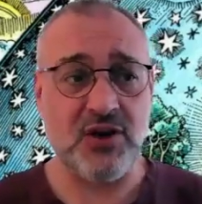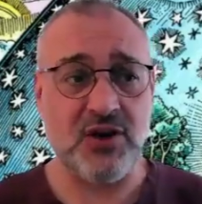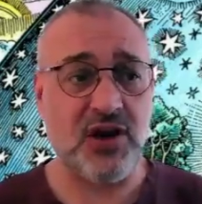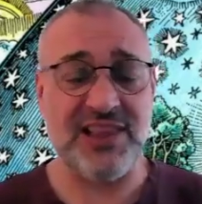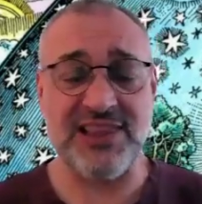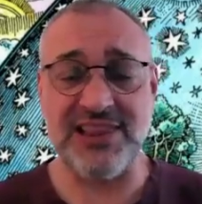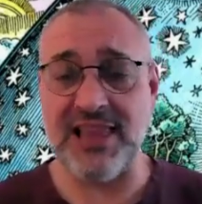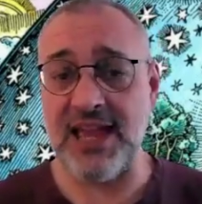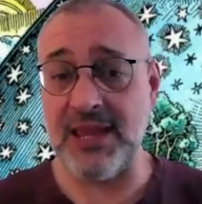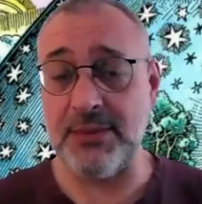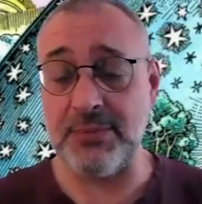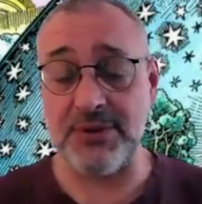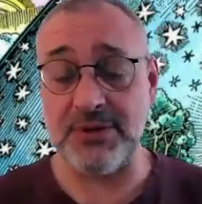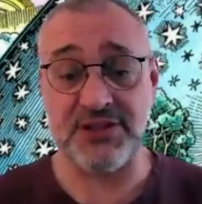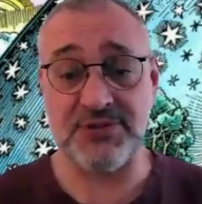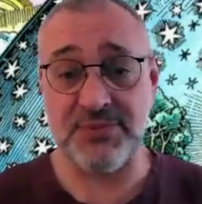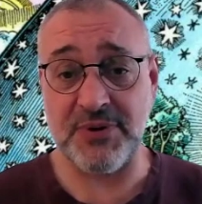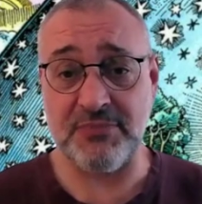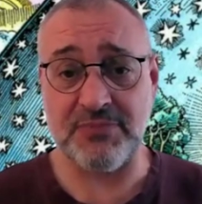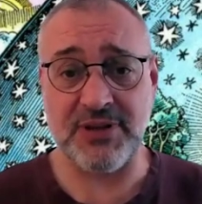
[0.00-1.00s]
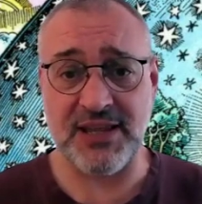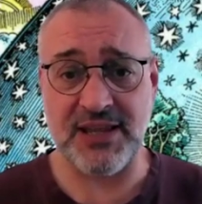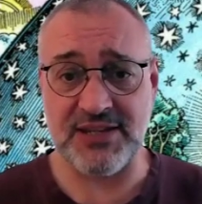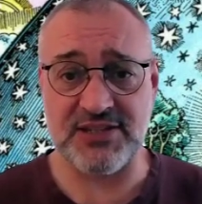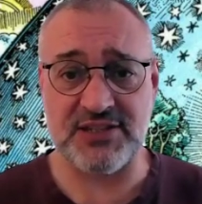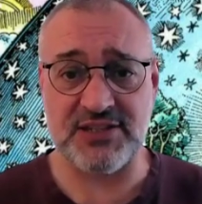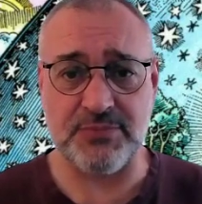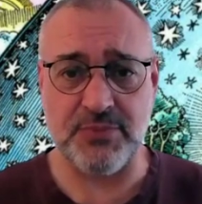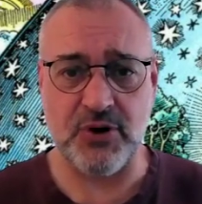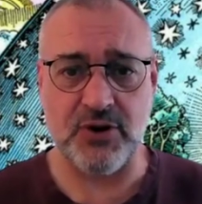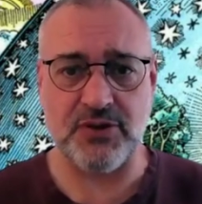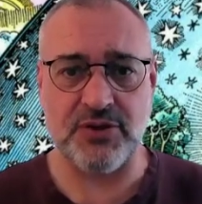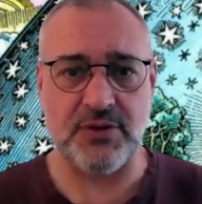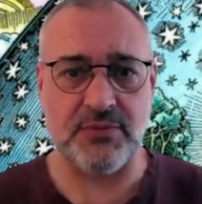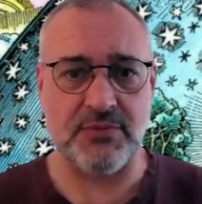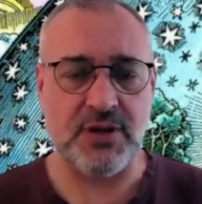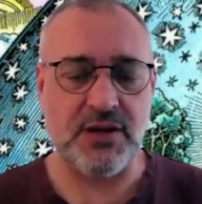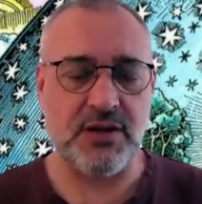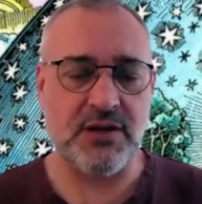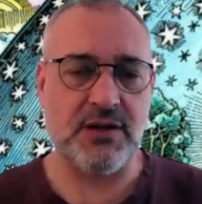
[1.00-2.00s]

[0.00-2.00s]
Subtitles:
a label has been placed upon them.